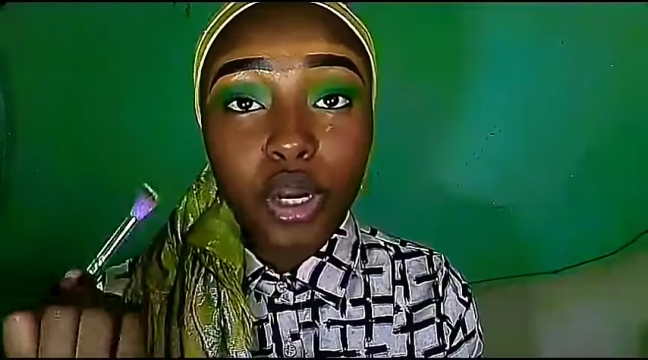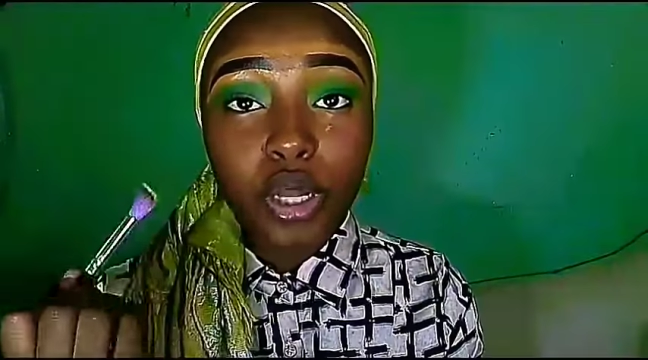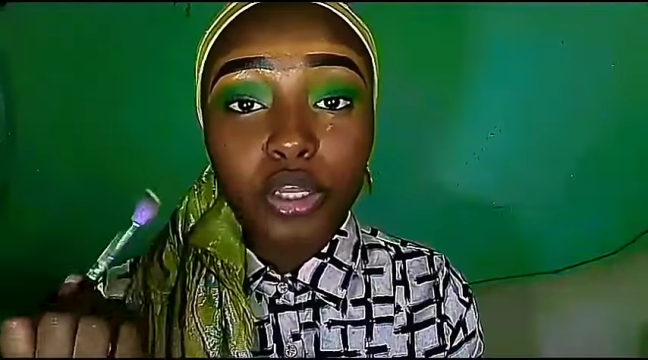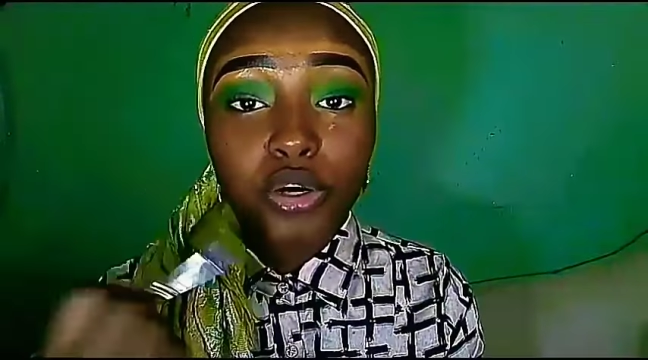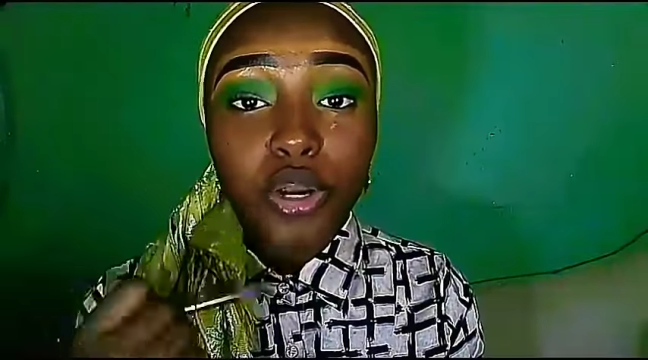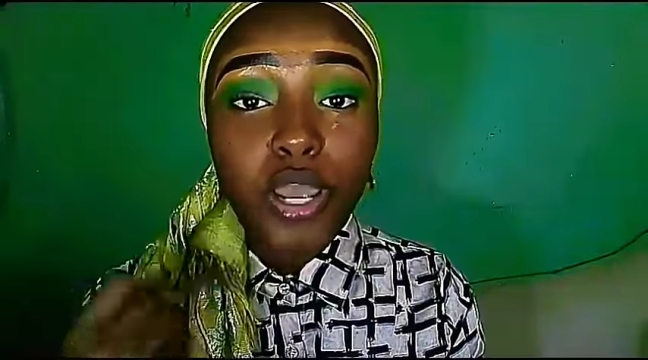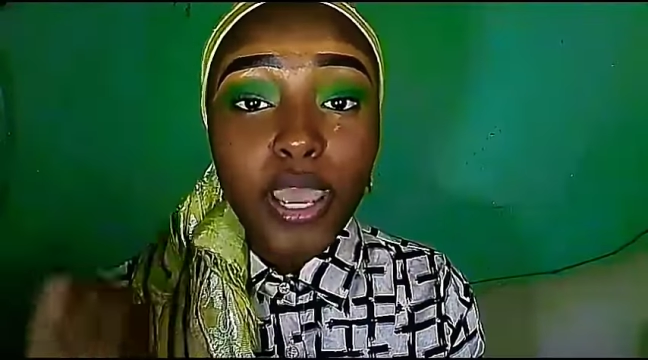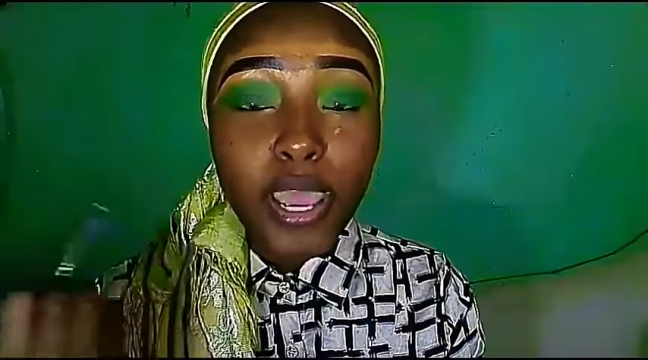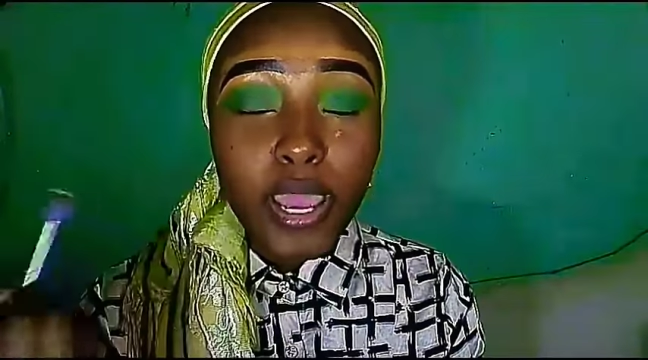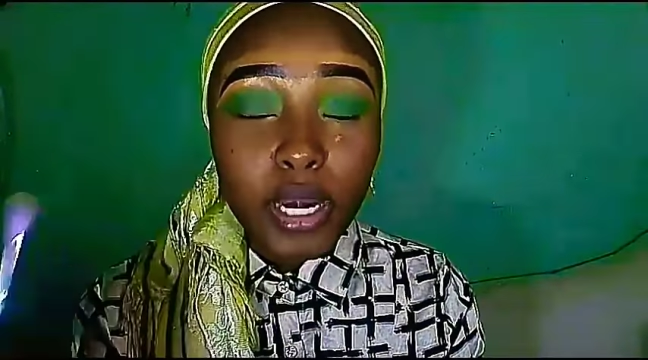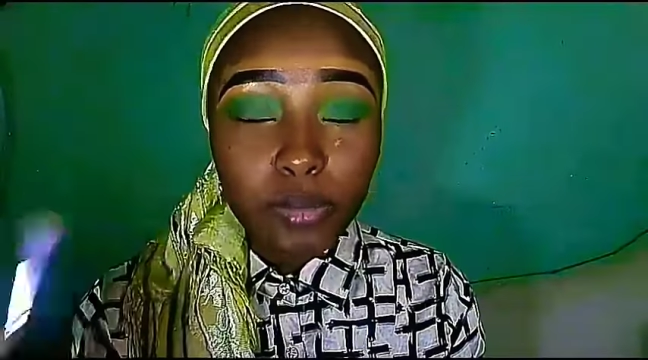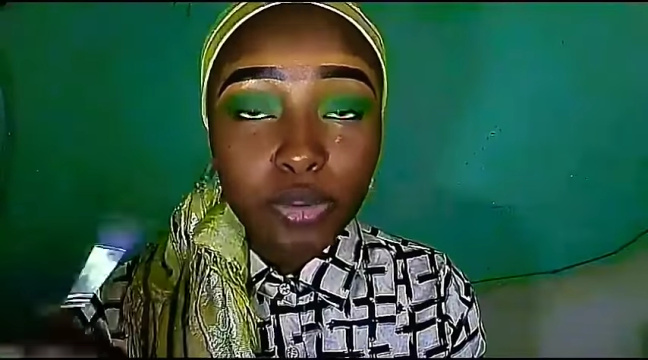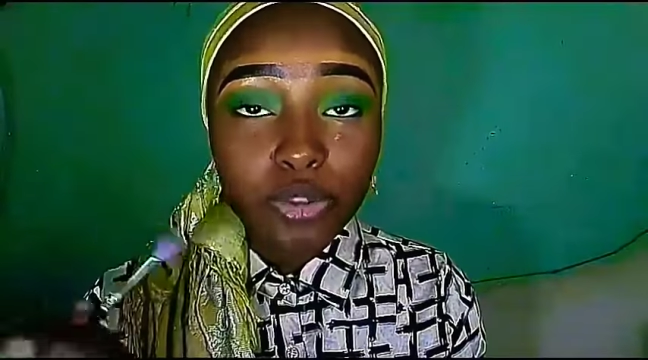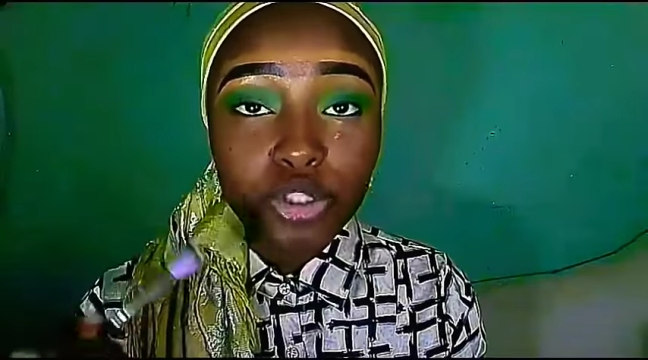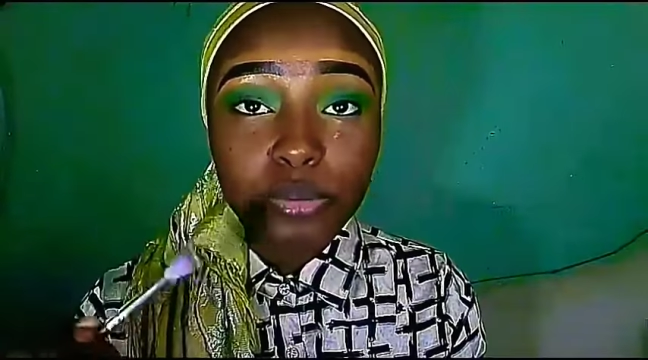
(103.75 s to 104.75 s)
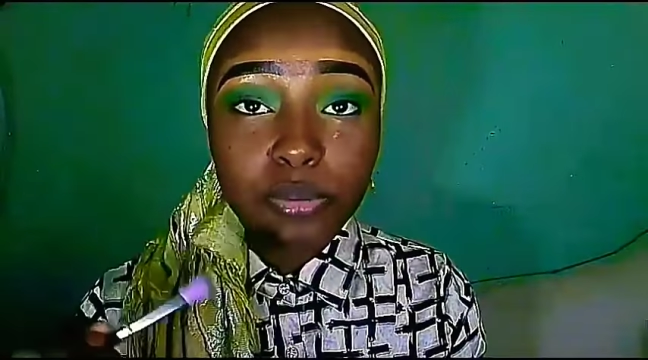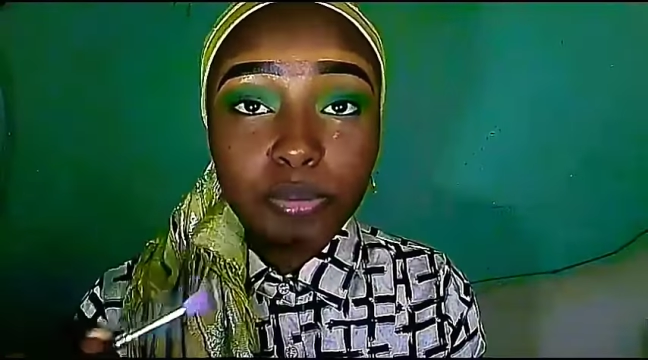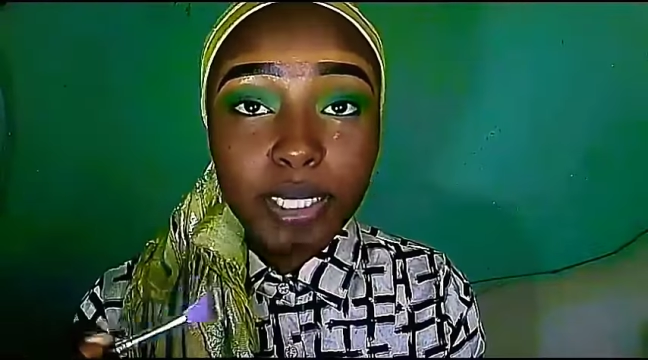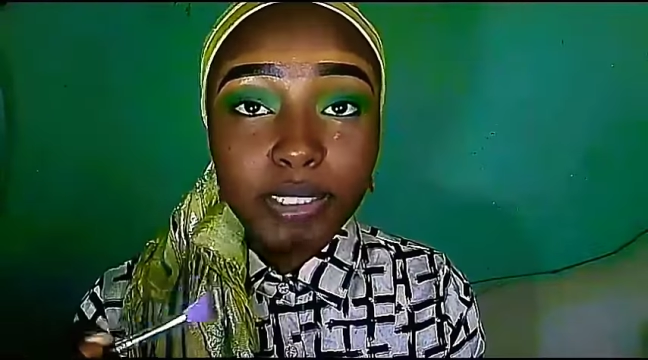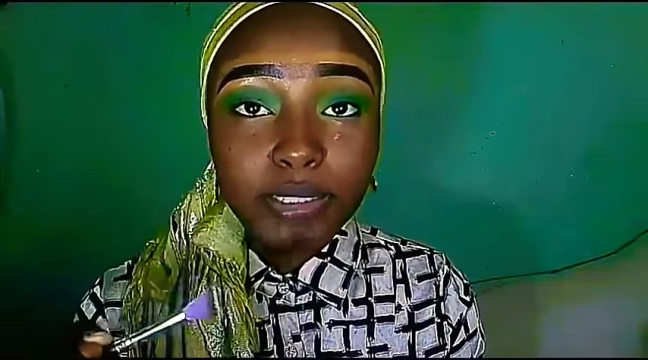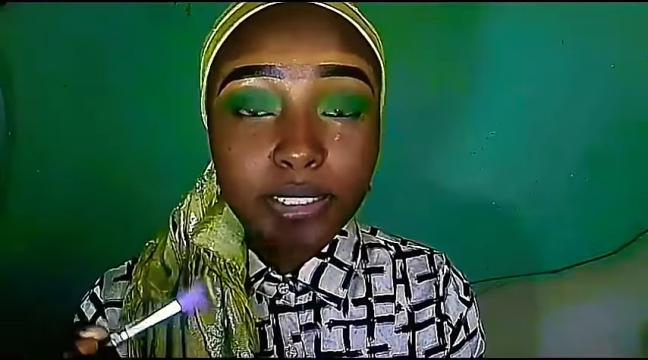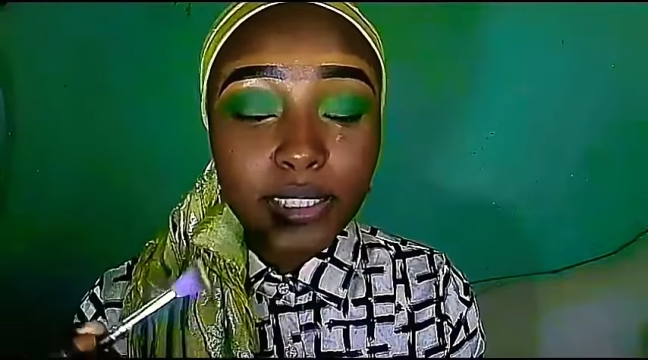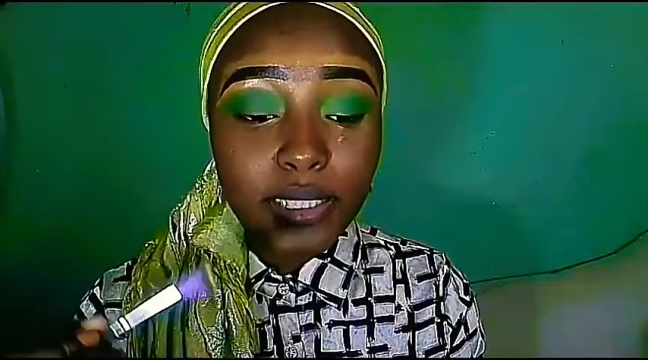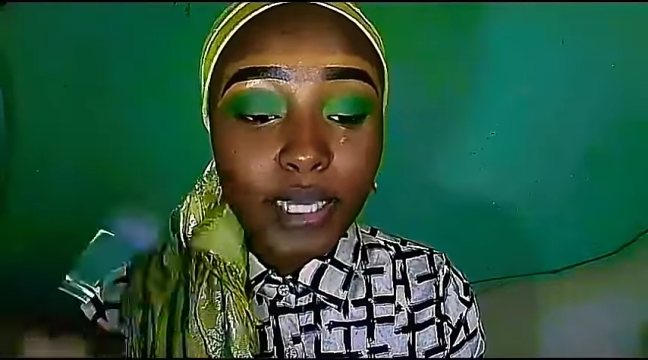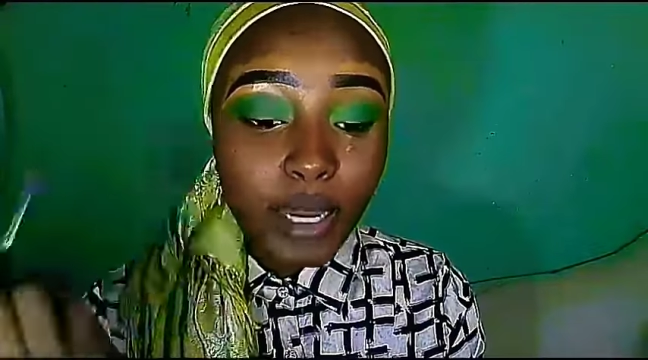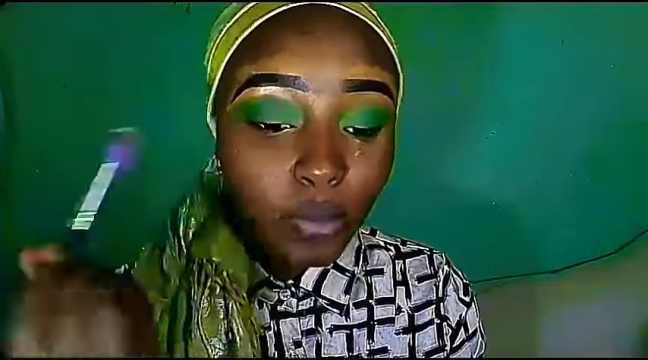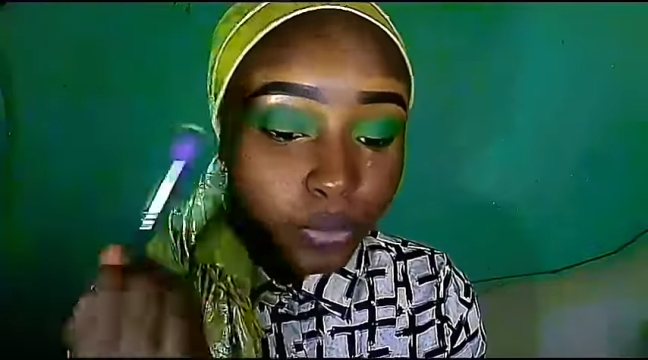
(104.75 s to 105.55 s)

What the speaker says: color, and I'm going to be blending.